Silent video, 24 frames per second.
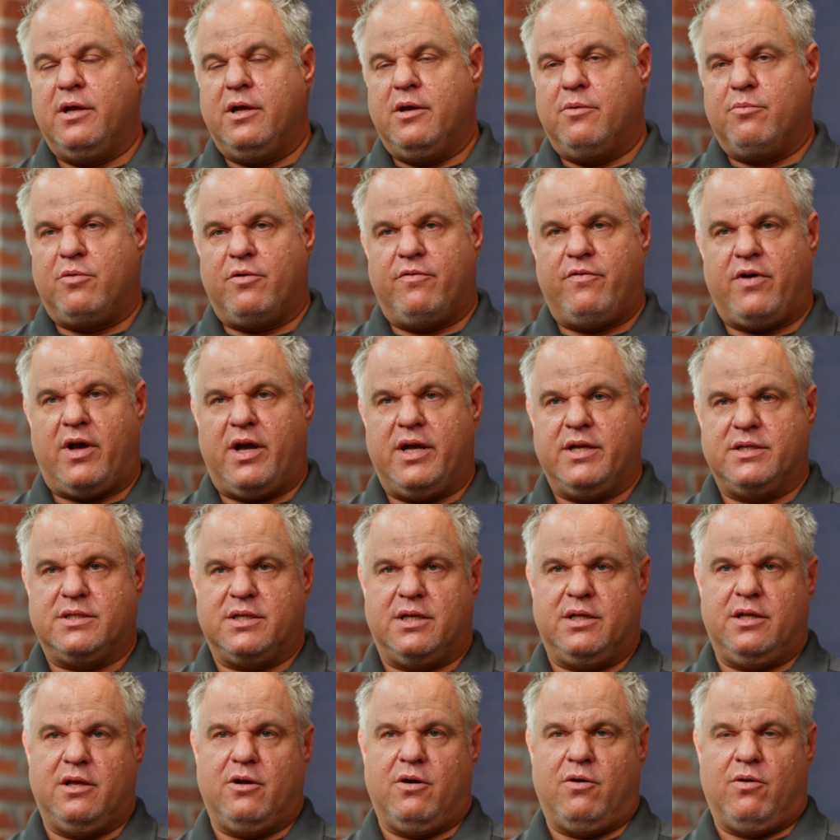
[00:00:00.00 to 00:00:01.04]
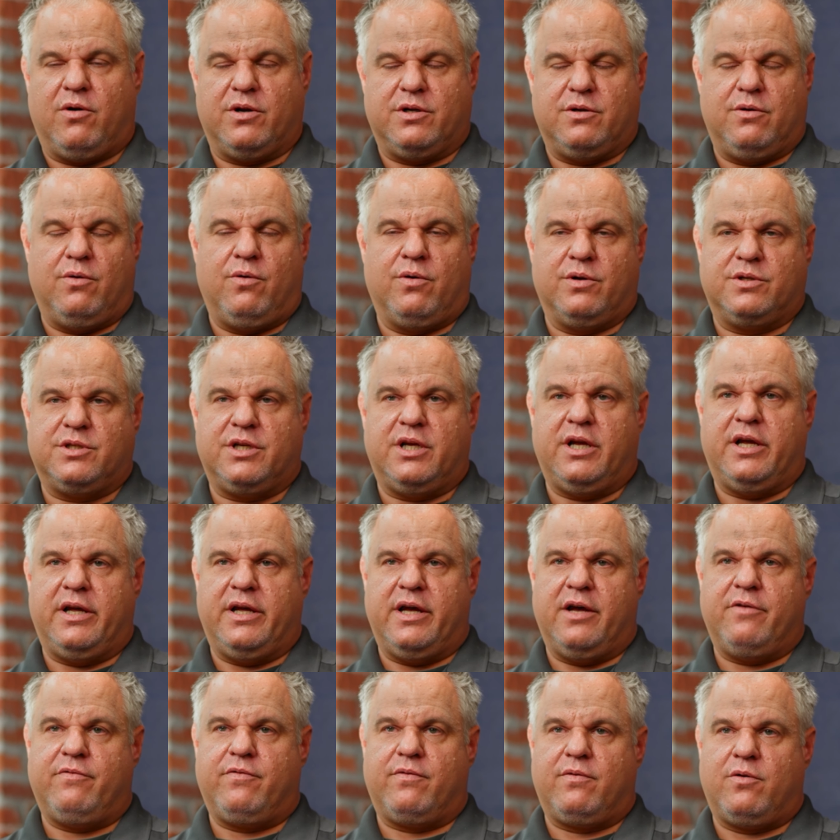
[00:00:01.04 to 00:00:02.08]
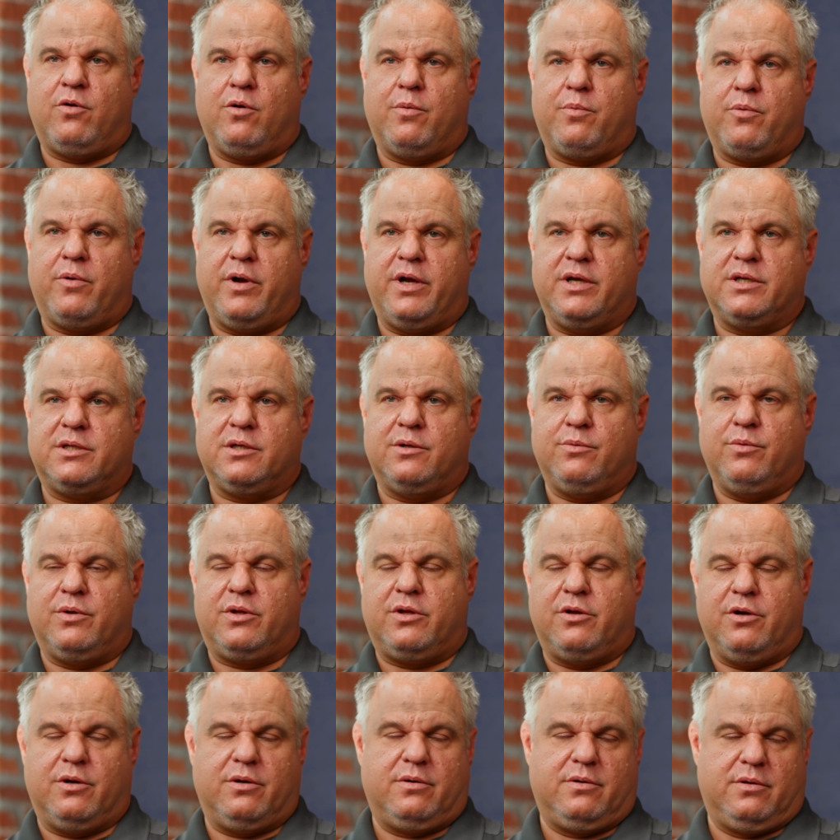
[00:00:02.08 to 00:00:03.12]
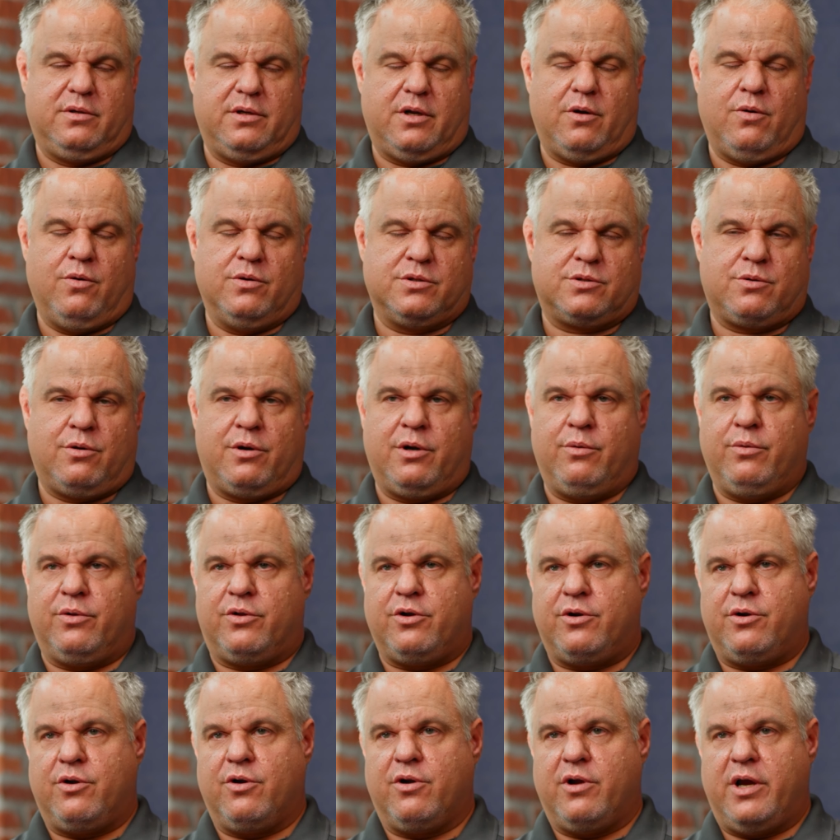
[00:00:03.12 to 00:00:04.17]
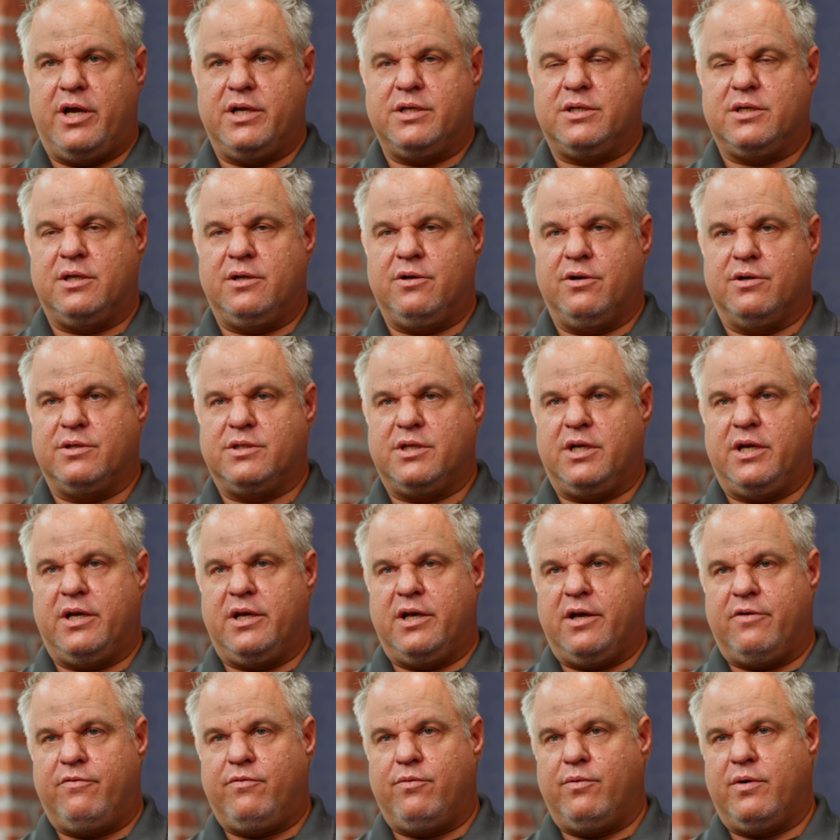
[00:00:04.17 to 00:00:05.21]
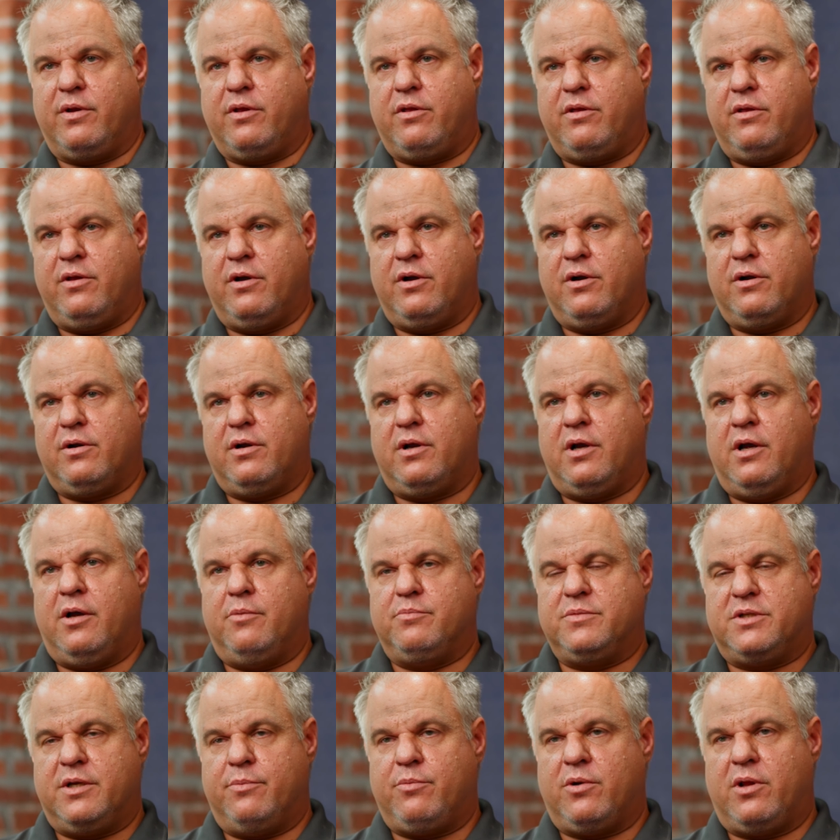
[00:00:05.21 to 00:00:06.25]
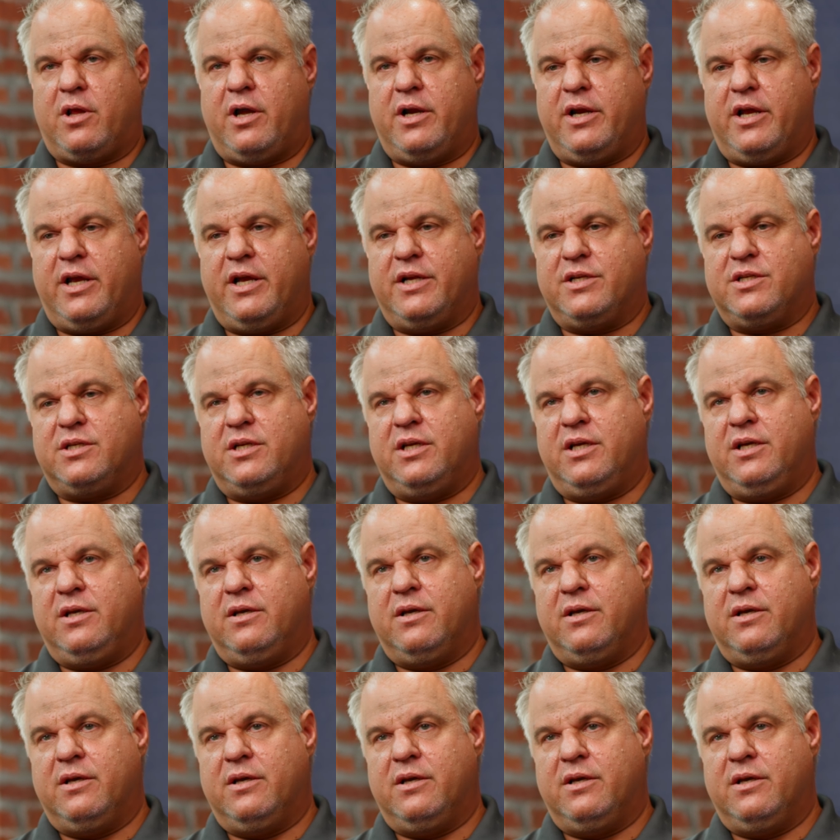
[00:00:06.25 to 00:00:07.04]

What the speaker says: provides, or GAF Corporation with their Owens Corning with their Duration, or GAF with their Timberline HD.